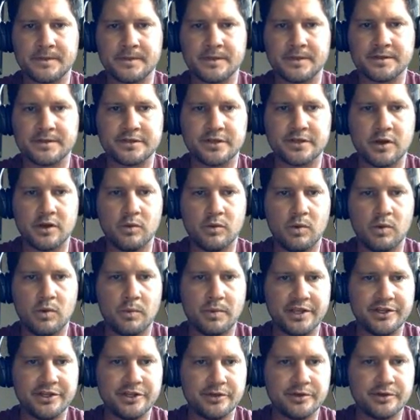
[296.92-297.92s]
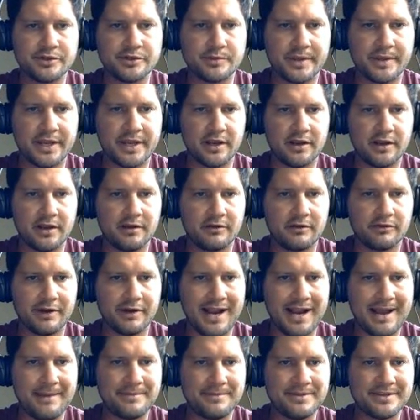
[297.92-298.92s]
So what we can do is we can
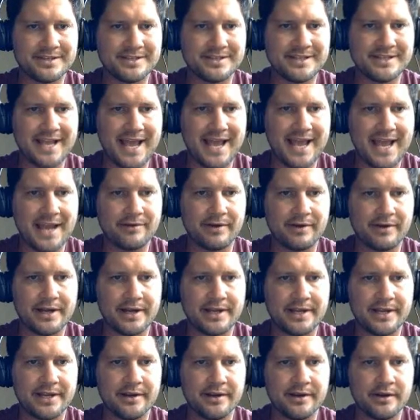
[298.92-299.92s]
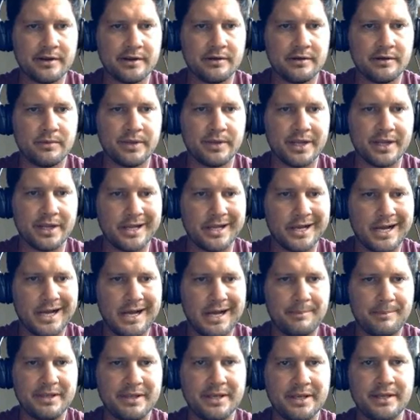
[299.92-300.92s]
grab this tag right here. We can
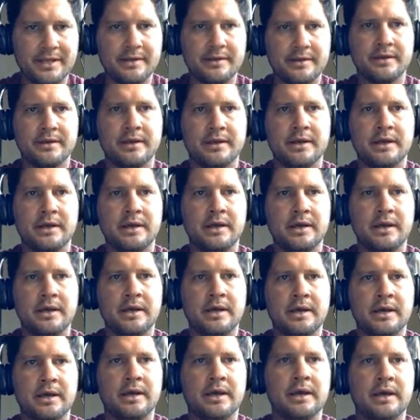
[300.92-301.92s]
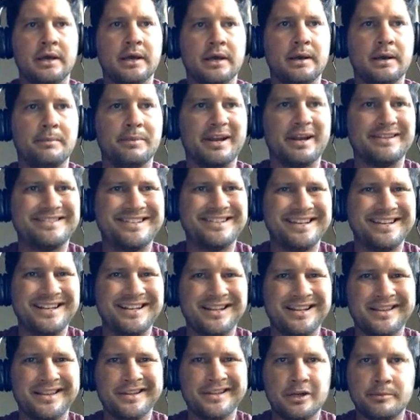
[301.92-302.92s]
copy it. But I did
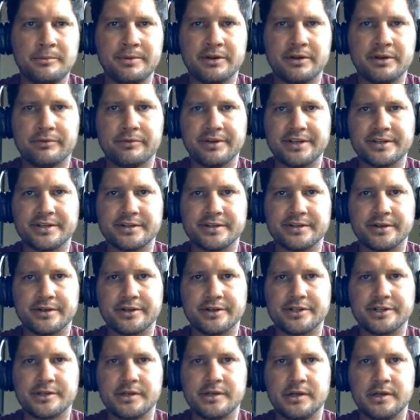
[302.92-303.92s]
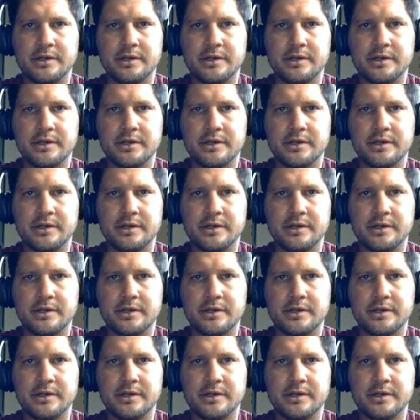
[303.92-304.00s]
a little bit of research